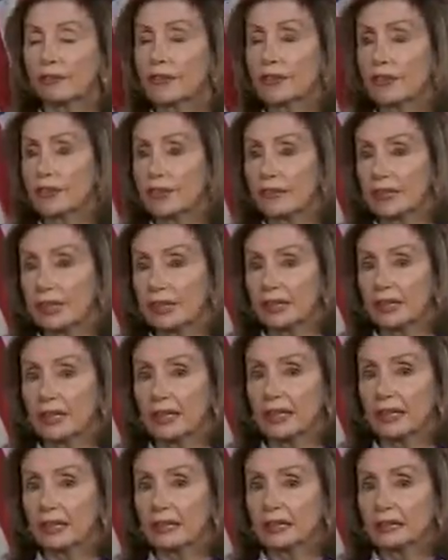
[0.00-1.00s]
they think
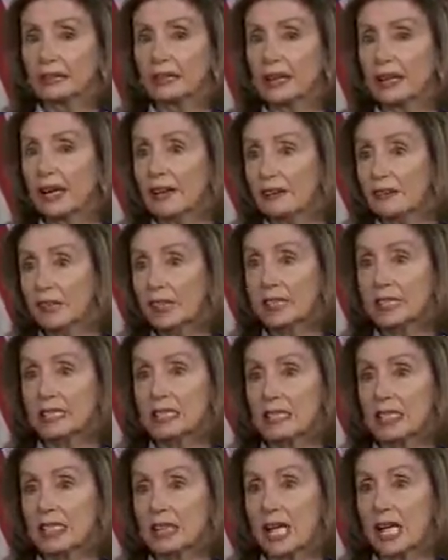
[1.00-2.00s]
the
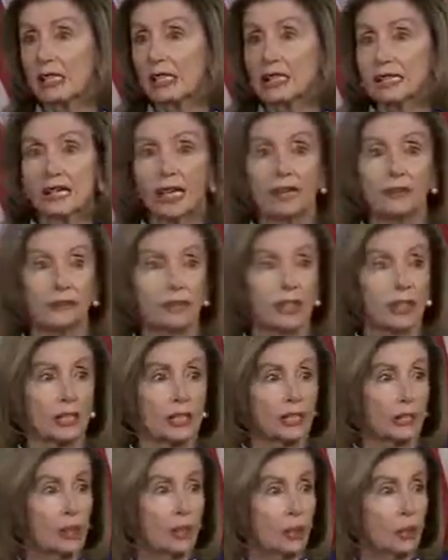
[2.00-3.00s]
efficacy and
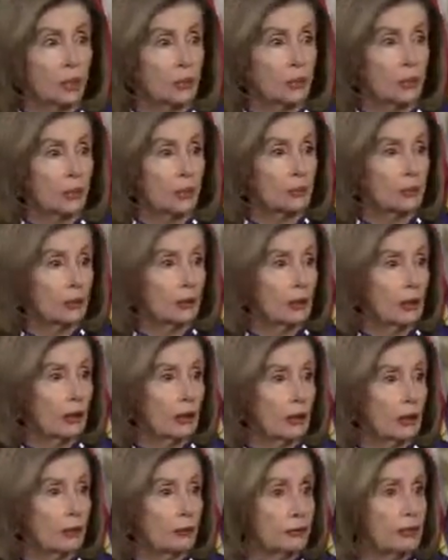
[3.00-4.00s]
safety were
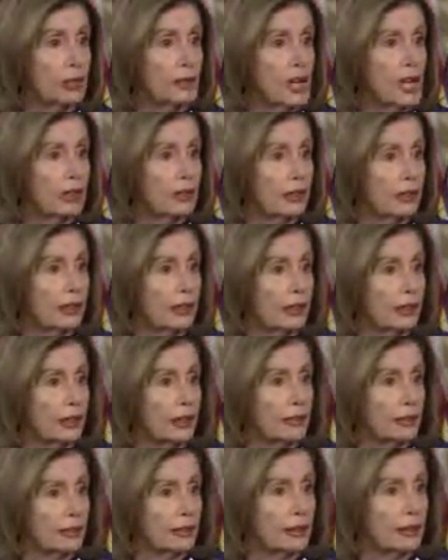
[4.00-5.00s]
rejected
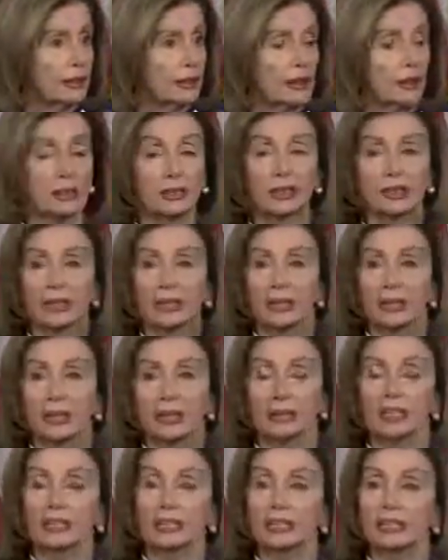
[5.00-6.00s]
at the
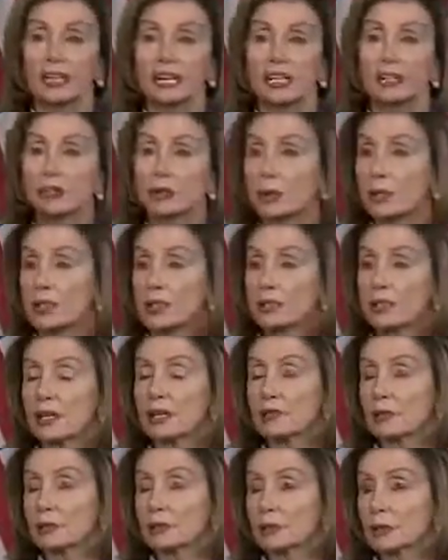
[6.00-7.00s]
in the interest
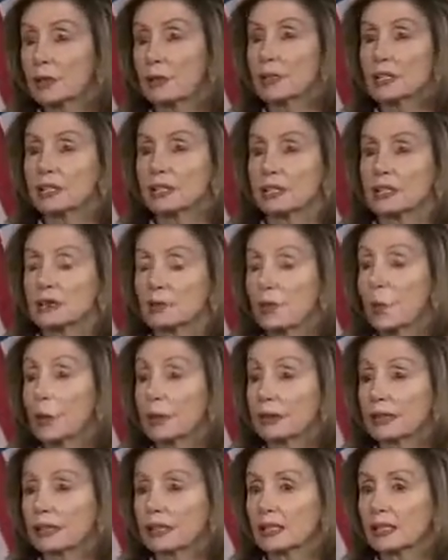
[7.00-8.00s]
of the president
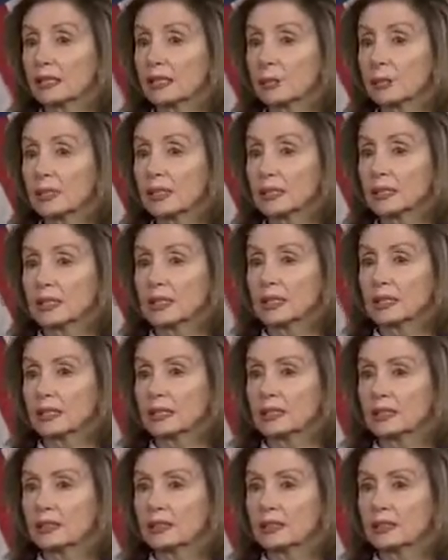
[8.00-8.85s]
wanting speed.